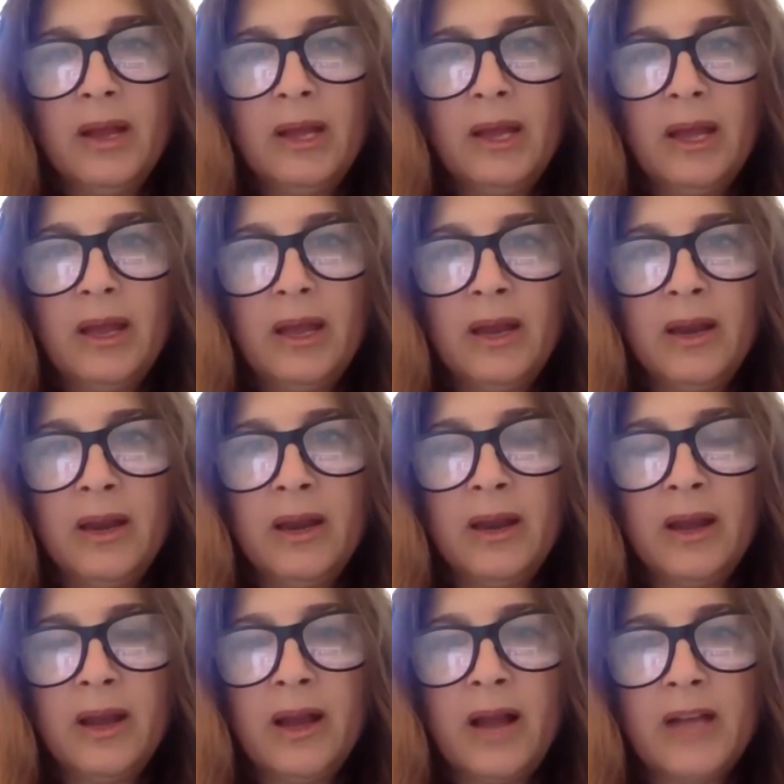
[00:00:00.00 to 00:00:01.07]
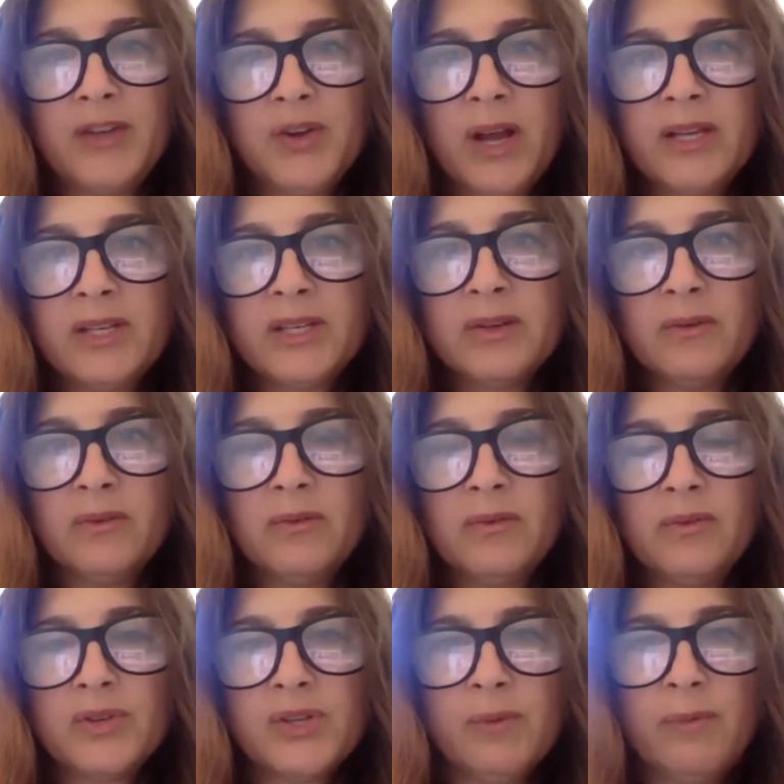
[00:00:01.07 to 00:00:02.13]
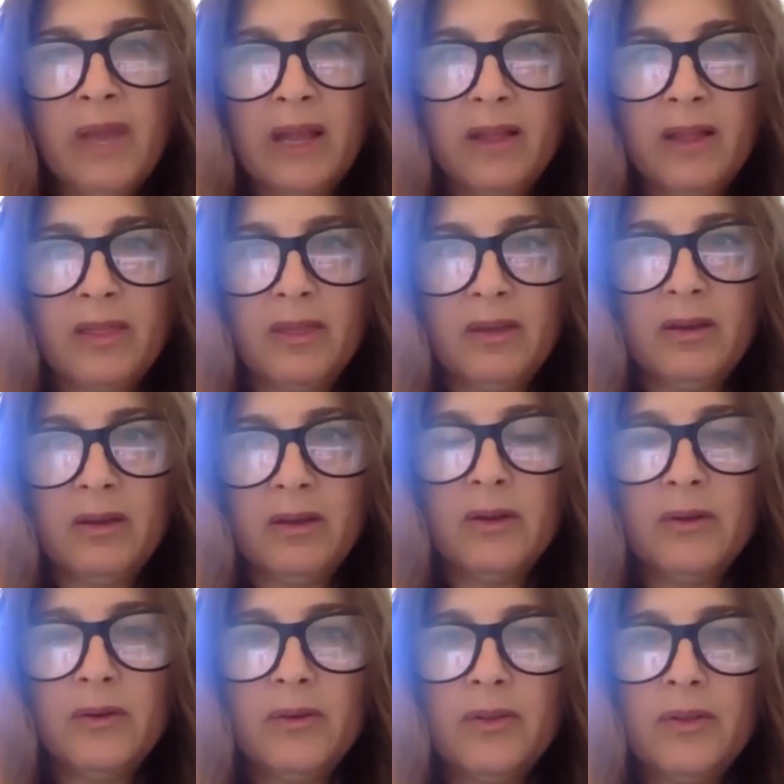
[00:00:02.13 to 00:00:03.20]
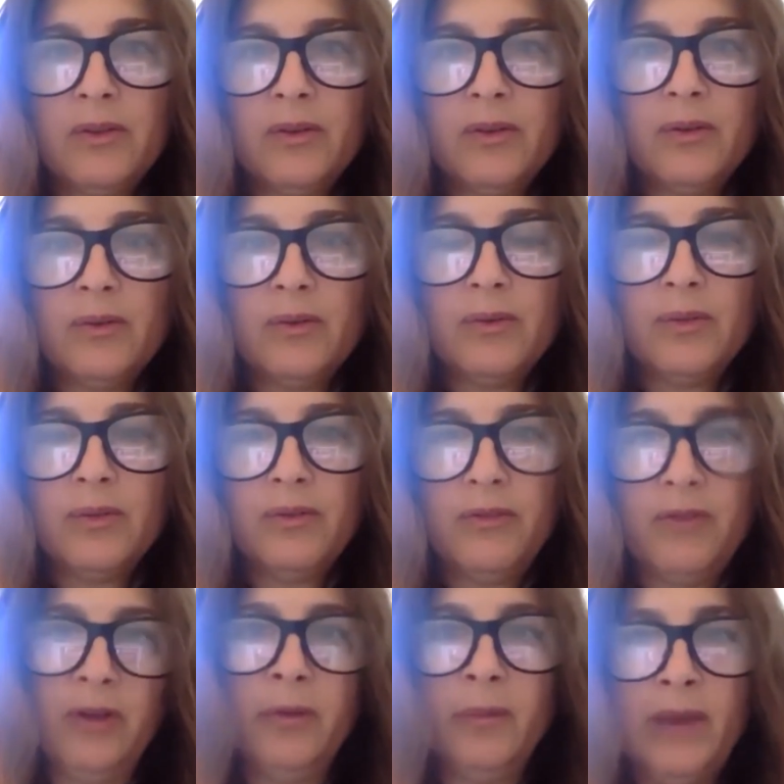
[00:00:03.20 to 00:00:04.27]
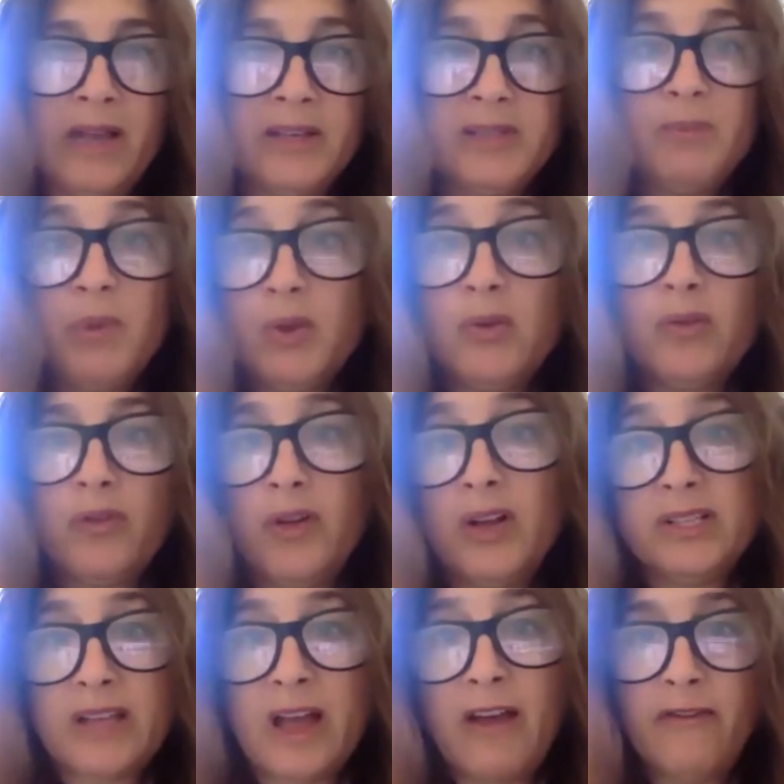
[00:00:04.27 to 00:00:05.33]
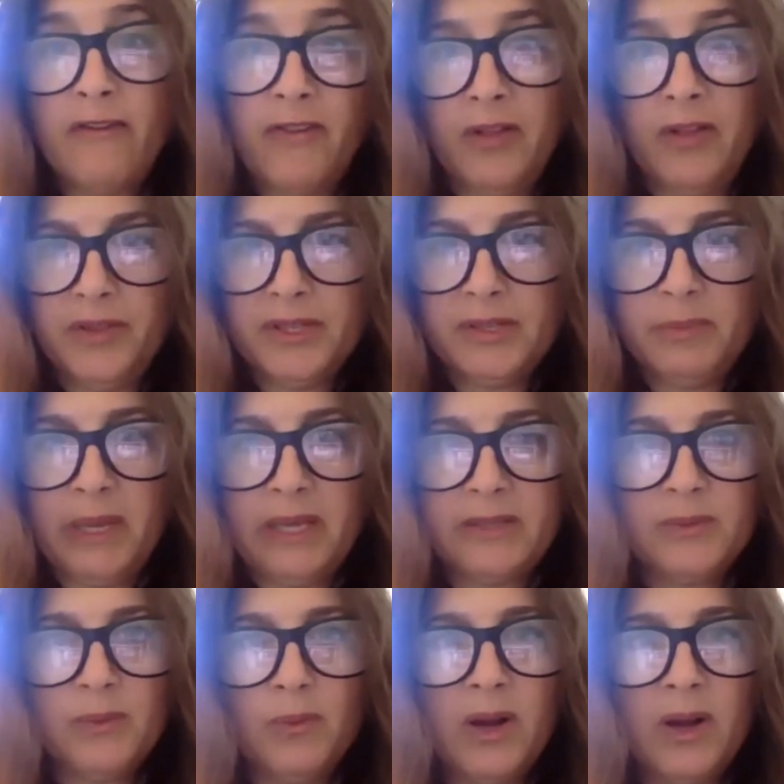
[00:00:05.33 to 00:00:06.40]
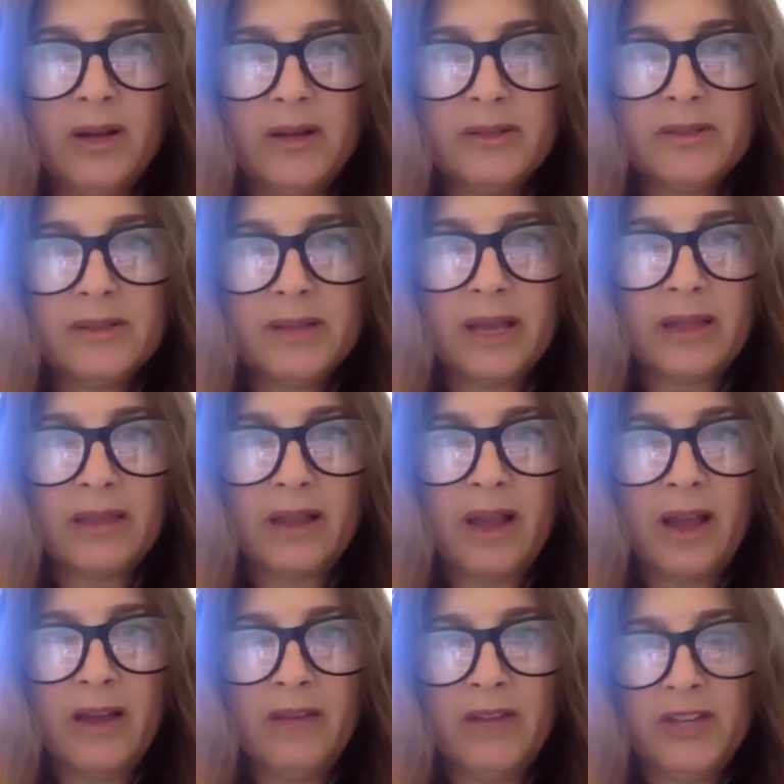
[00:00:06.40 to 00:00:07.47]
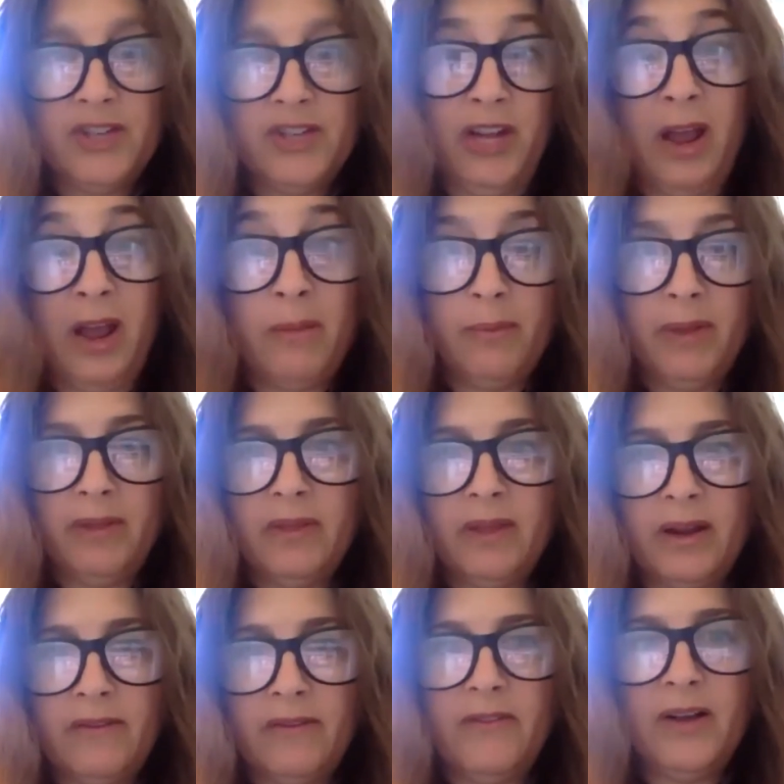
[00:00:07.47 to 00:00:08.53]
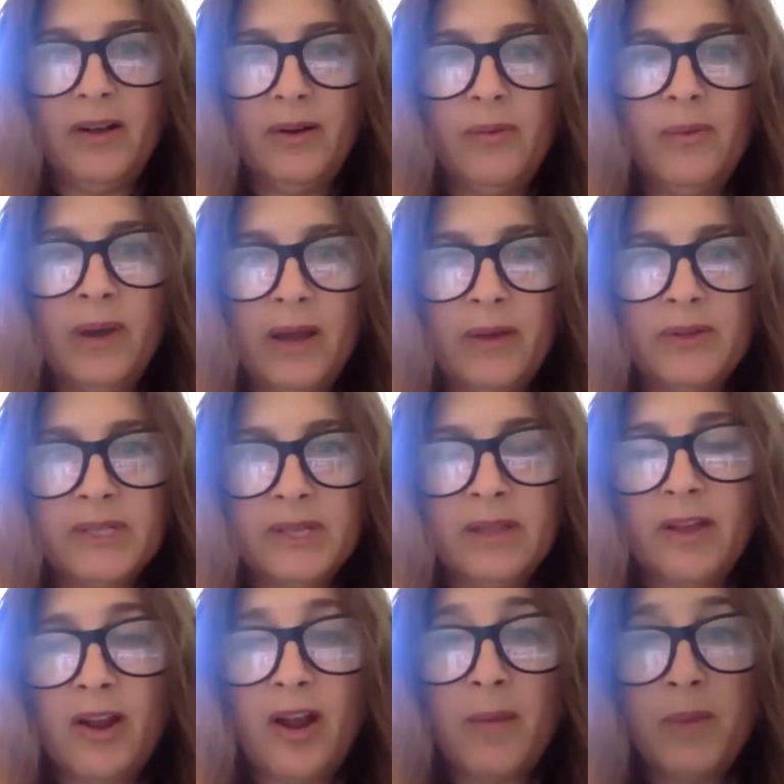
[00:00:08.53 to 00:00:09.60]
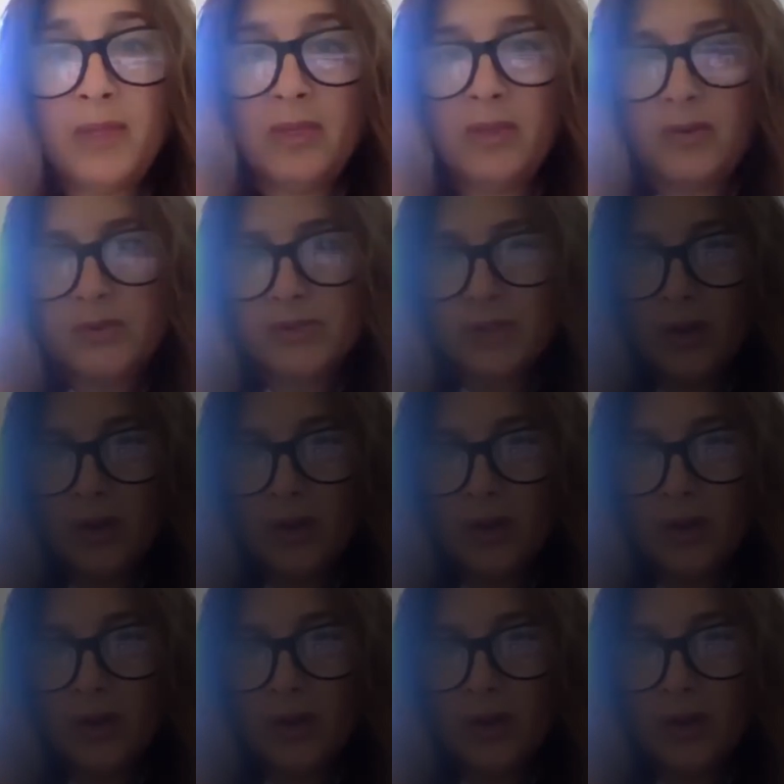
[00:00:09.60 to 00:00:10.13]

And I tried to make the film as beautiful as I felt the space was, like the kind of enchantment that I felt when I was in there. I mean, those